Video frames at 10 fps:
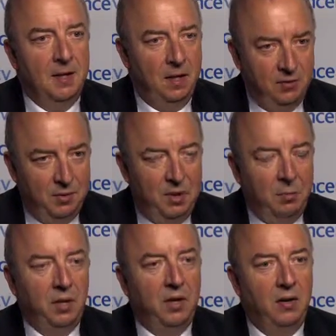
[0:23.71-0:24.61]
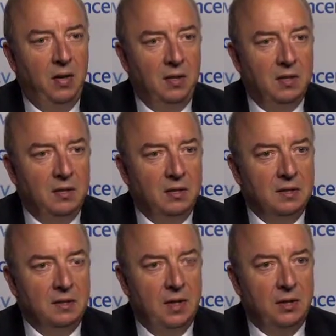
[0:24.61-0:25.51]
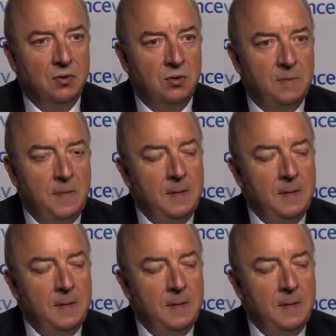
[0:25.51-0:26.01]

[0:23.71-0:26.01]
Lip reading: after my plenary lecture.